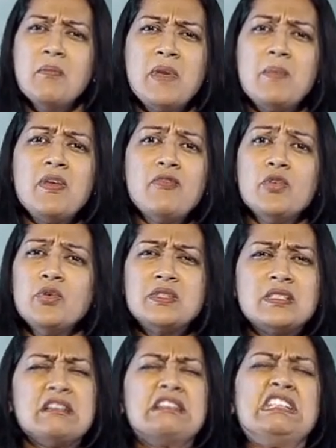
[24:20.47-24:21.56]
Maybe for you,
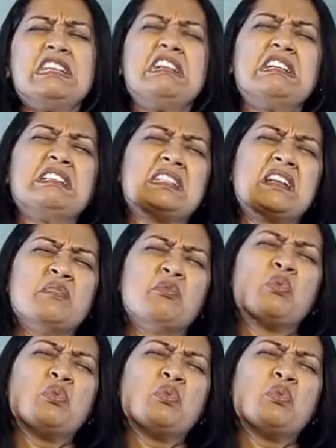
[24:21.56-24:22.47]
it's a tedious task.